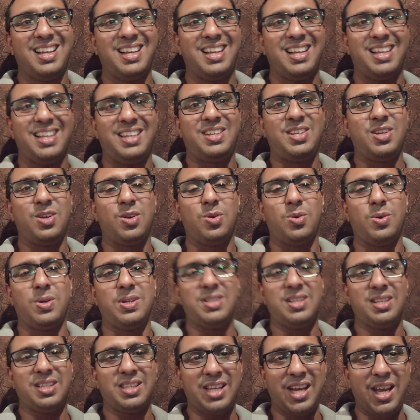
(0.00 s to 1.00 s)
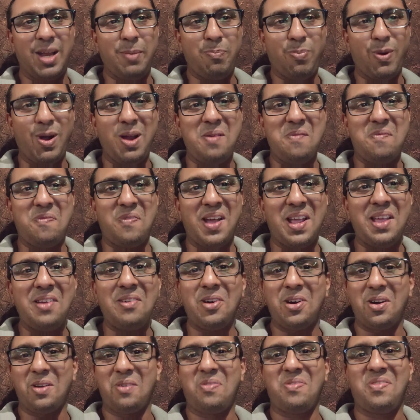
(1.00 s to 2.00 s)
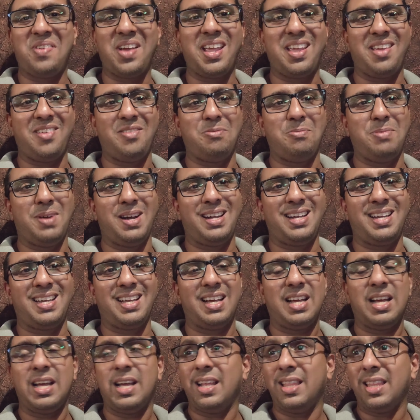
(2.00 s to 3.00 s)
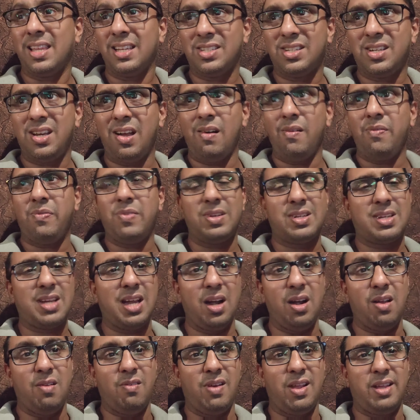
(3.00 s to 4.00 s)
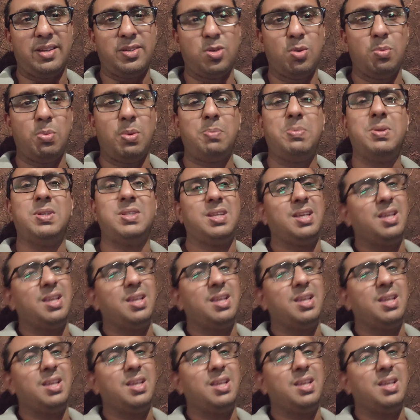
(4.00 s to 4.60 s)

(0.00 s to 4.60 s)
So it's a 3.5 out of 5, but the staff is kind of like super busy.